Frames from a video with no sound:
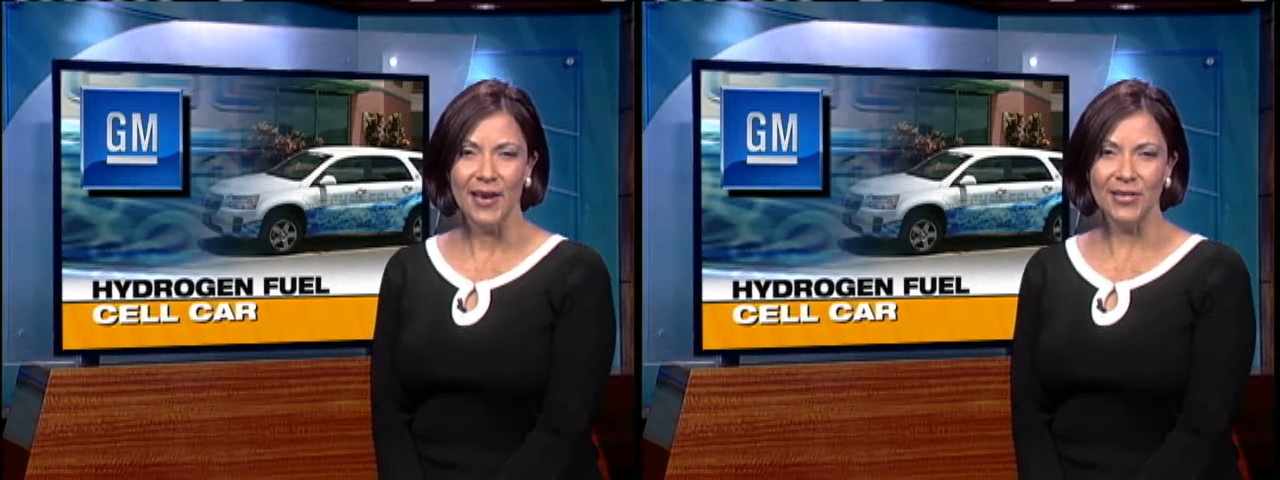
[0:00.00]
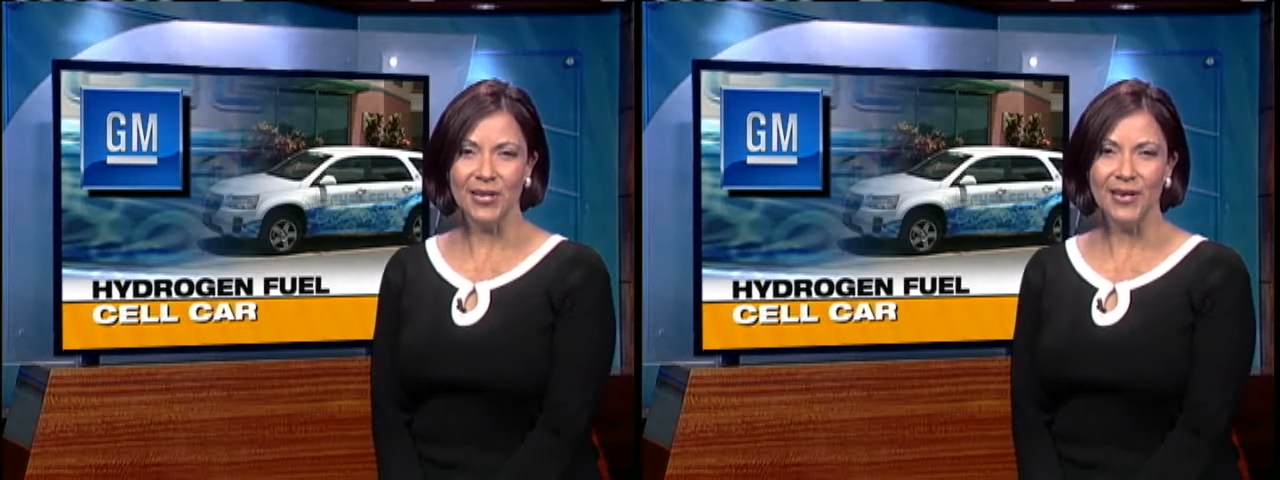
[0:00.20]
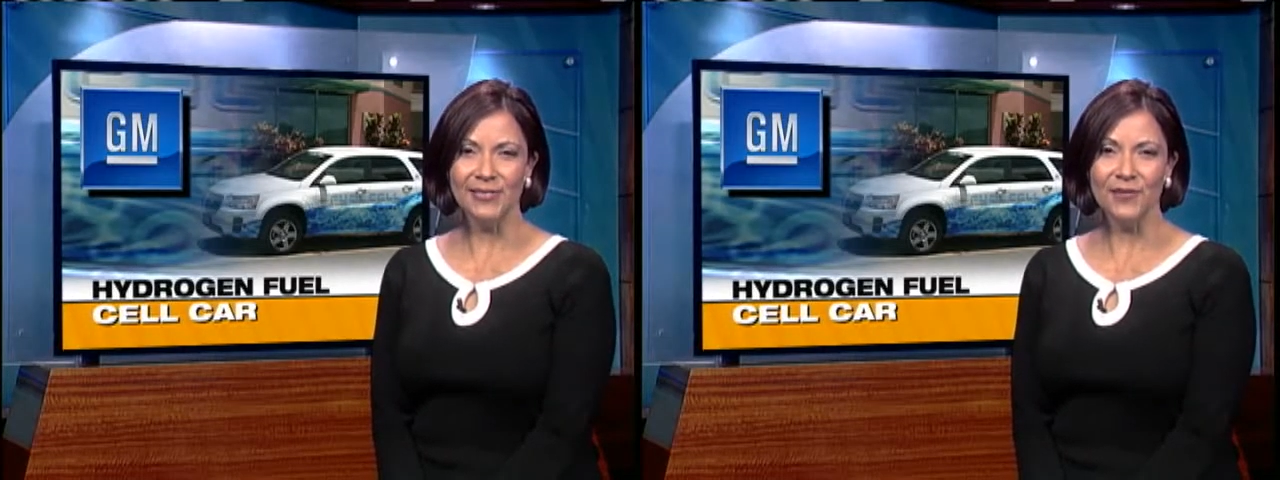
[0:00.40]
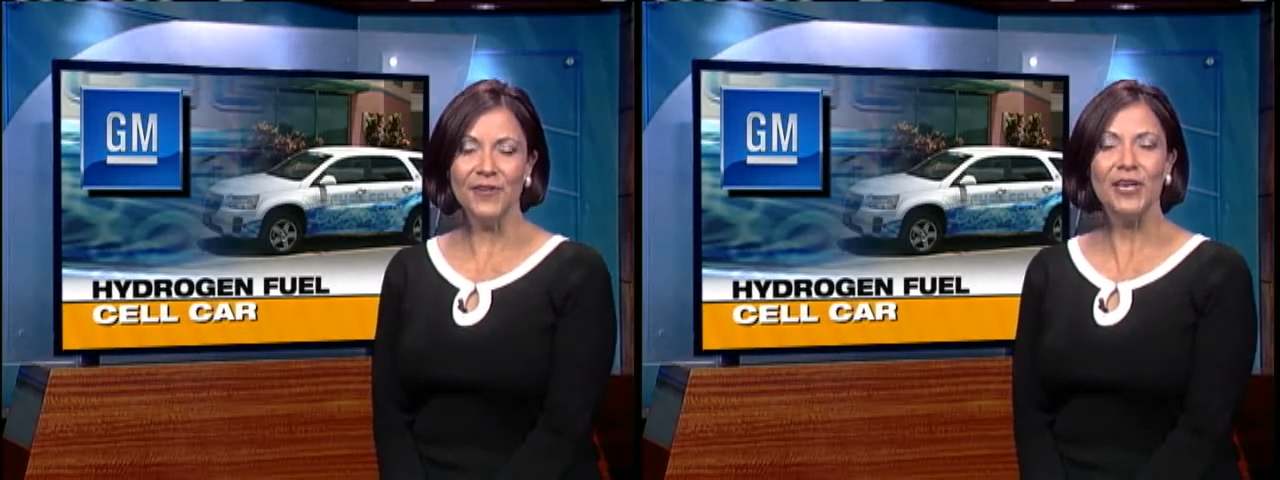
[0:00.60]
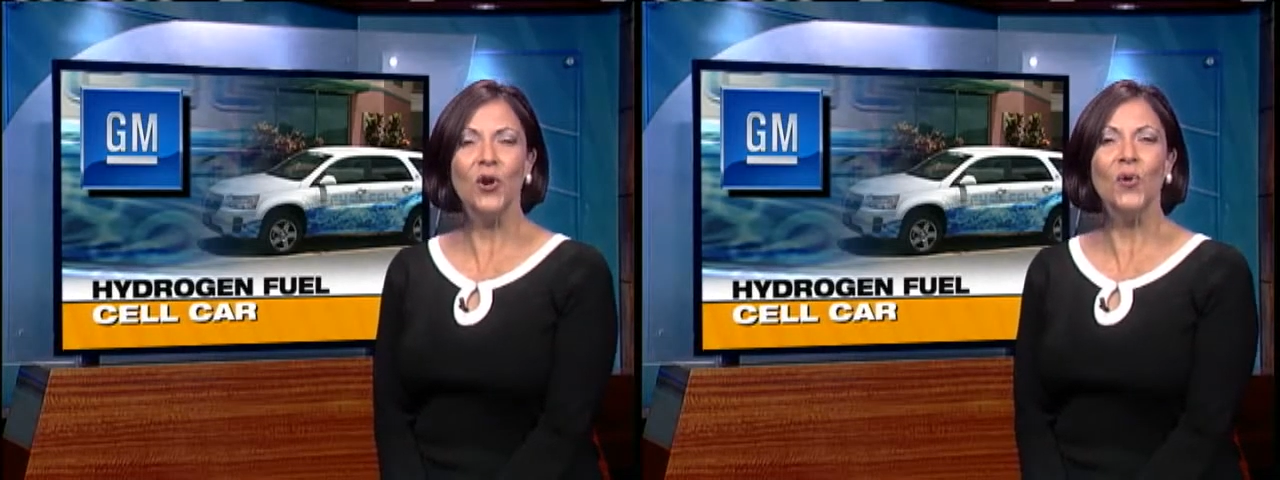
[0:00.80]
And tonight's
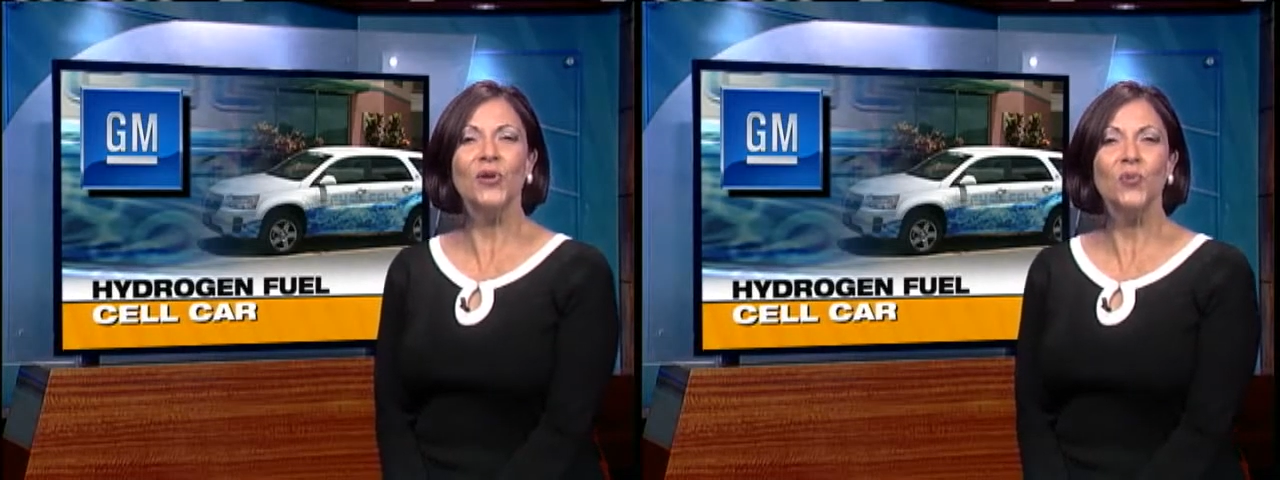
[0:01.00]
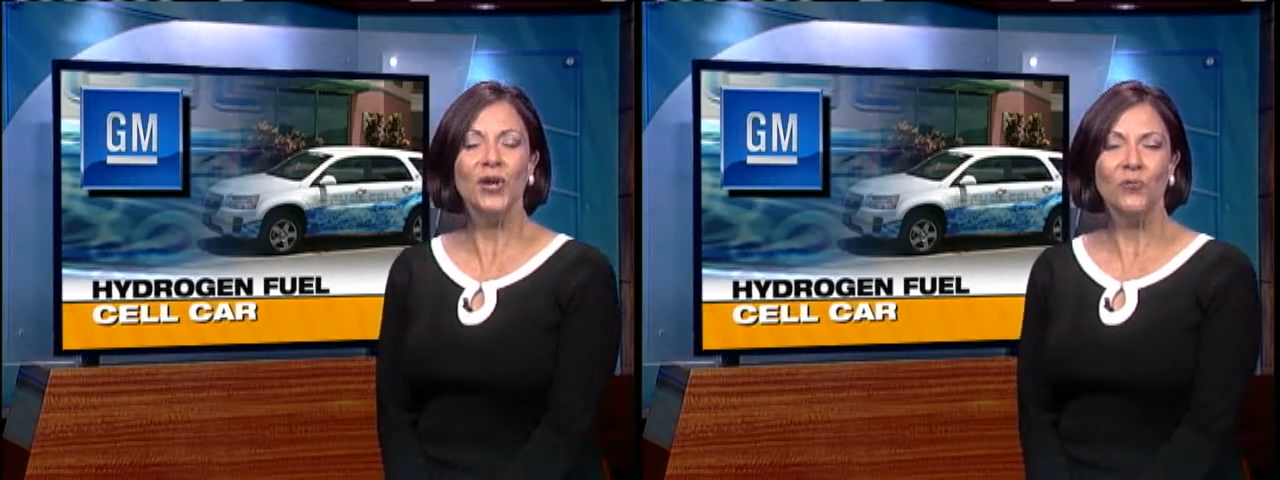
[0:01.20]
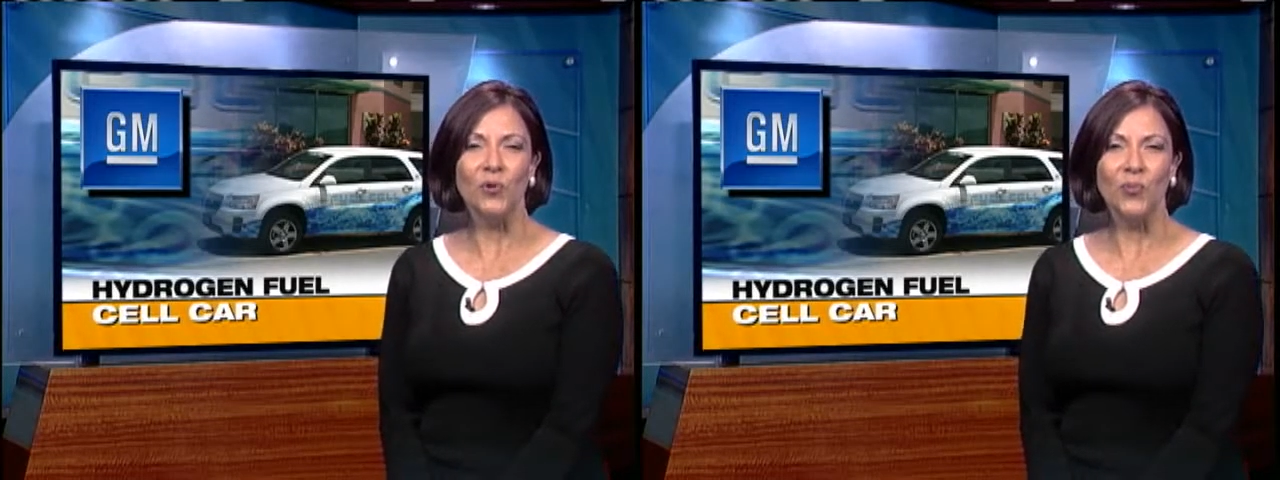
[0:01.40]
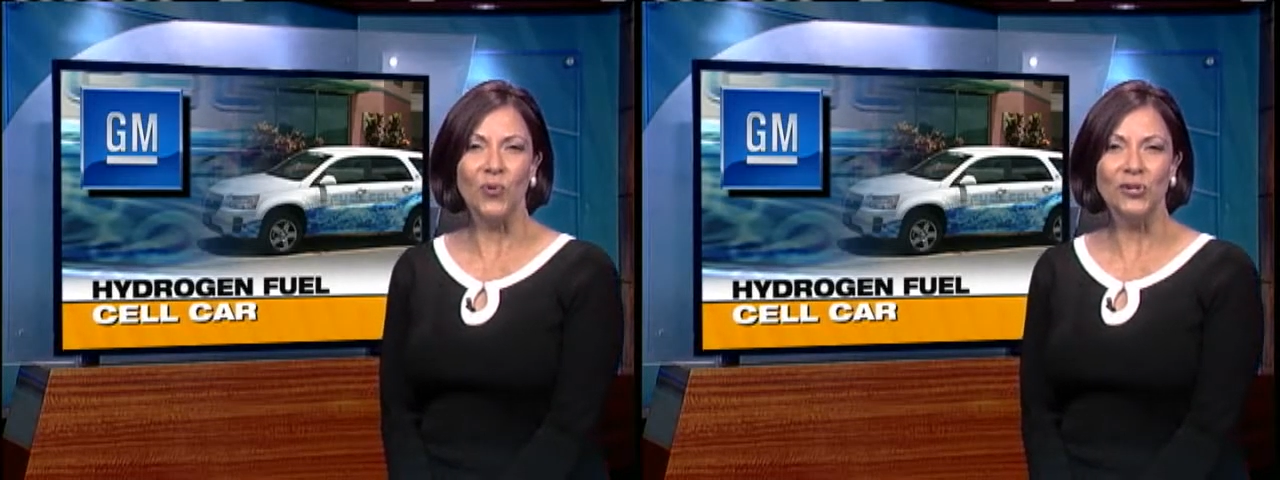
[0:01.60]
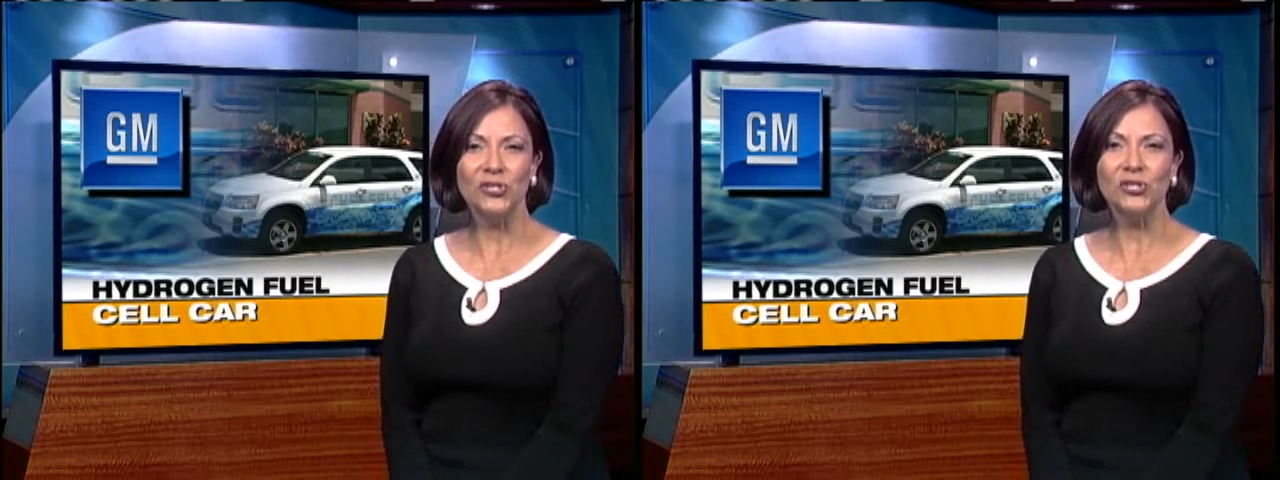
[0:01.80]
Hawaii Going Green
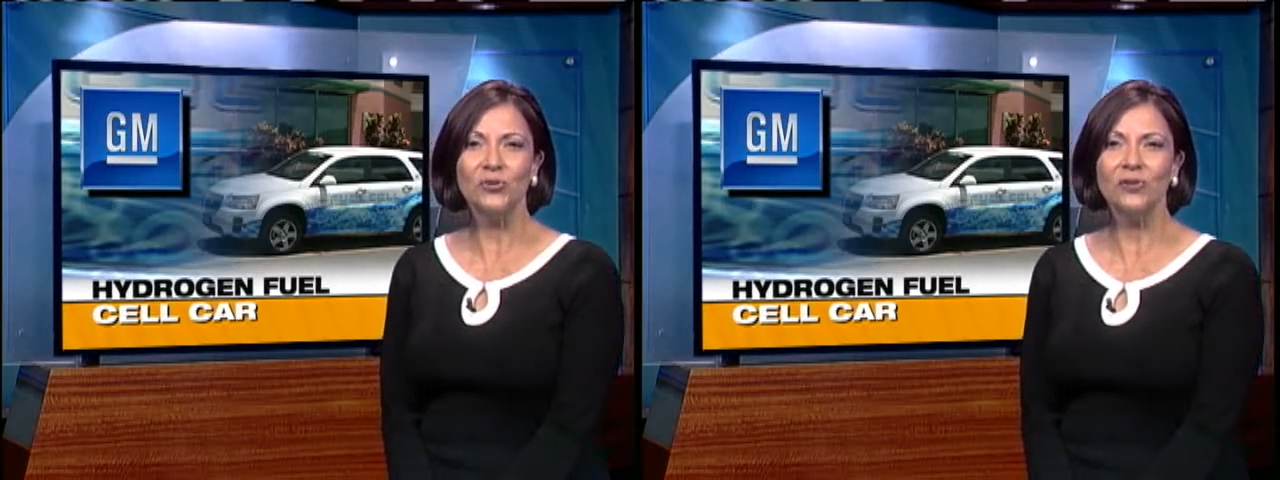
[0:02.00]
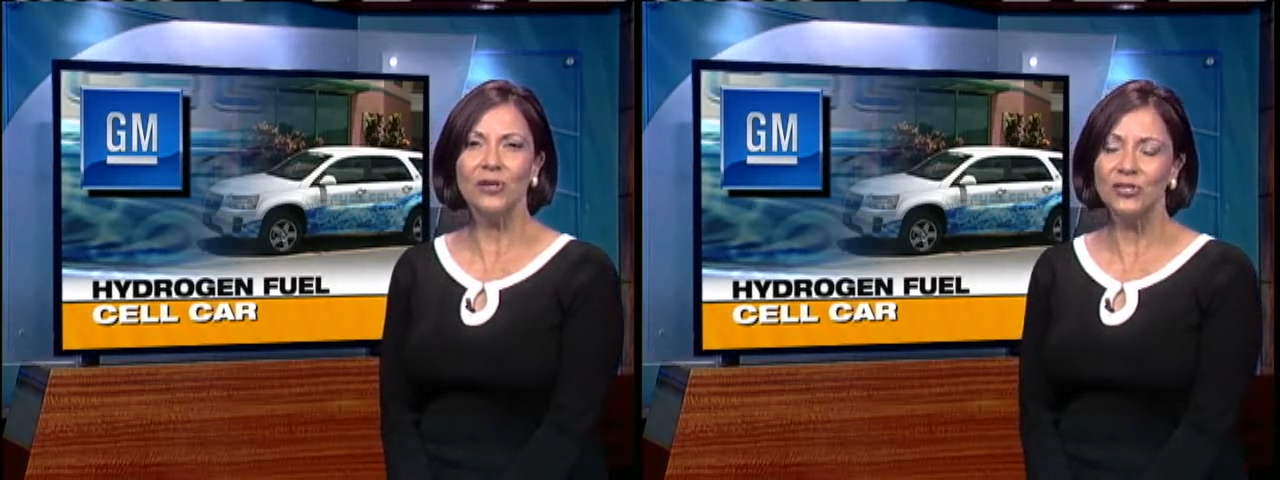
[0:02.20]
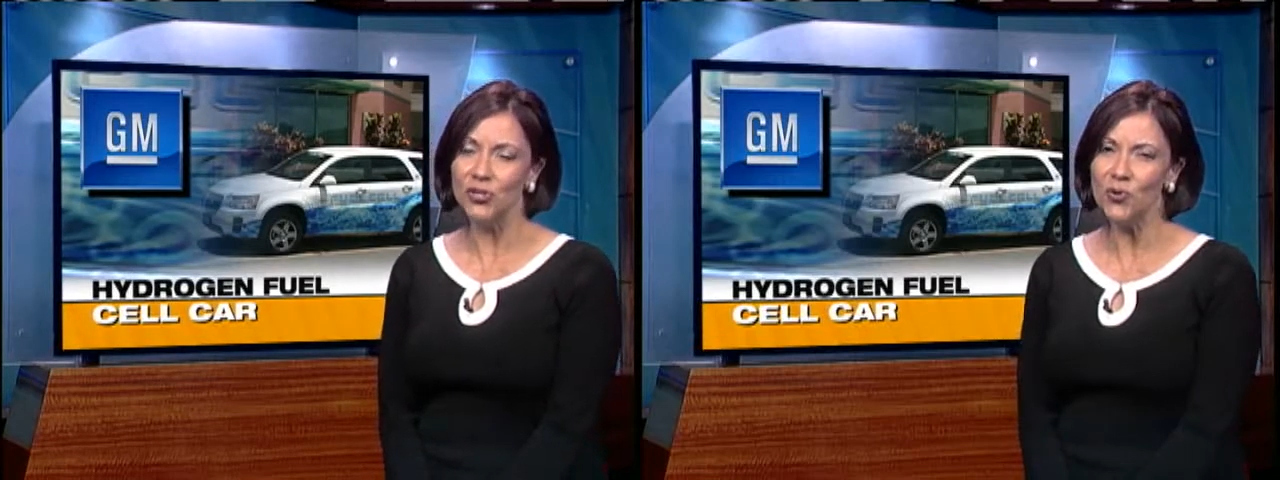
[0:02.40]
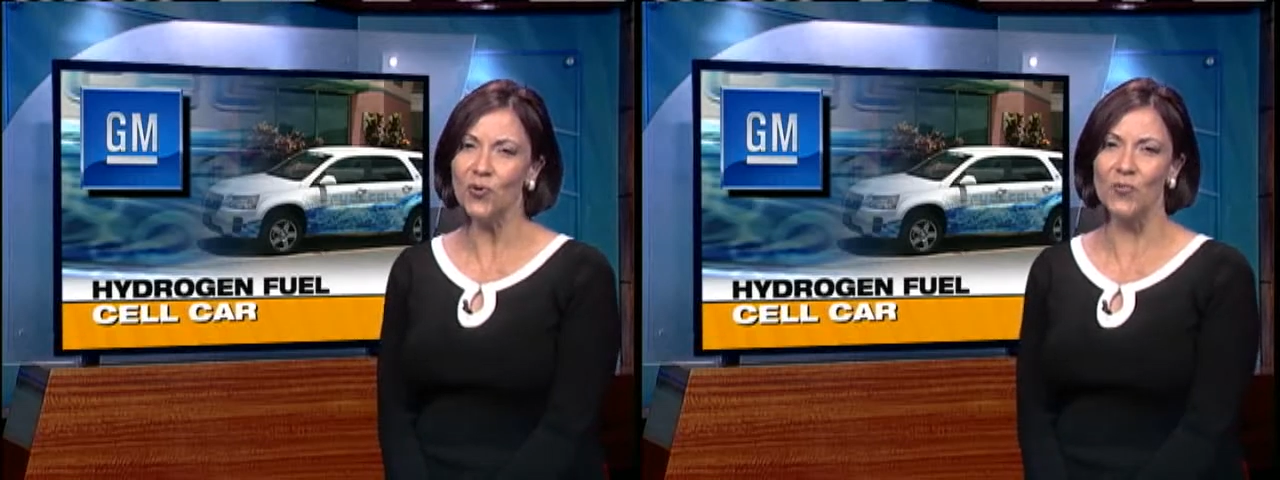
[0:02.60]
report, Jill, Jill